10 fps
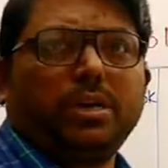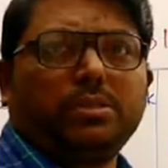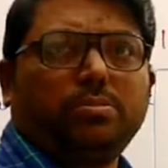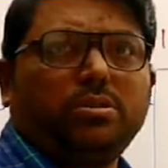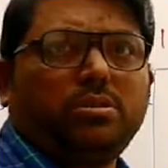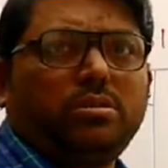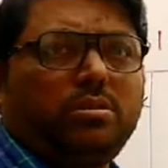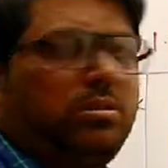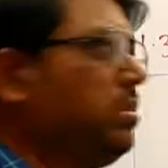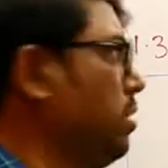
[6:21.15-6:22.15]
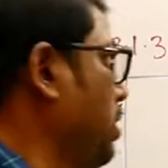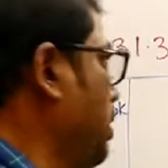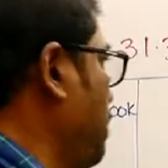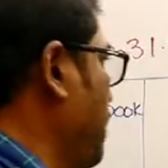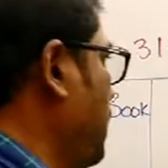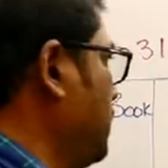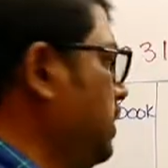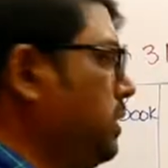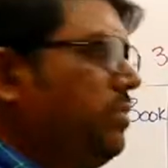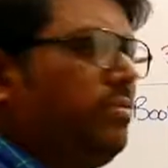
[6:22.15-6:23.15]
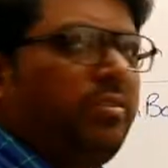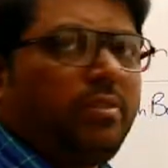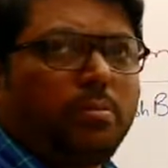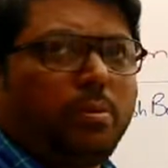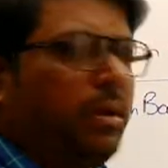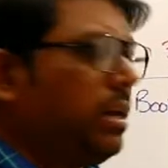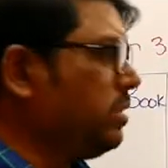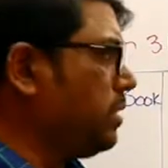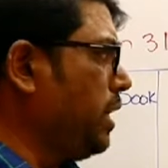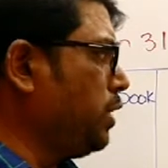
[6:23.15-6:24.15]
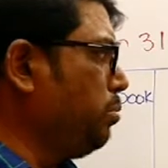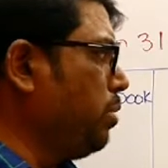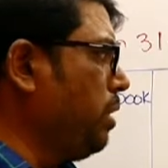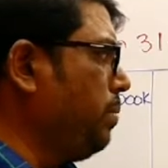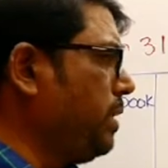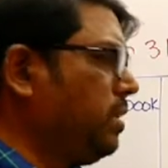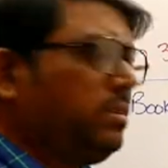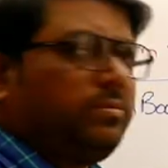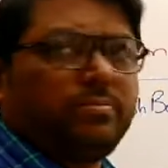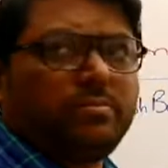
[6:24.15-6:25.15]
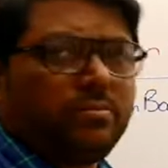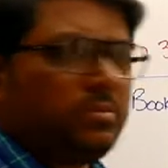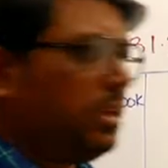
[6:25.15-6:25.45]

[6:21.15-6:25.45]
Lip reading: In the question mark where there is a balance plus, other side minus, same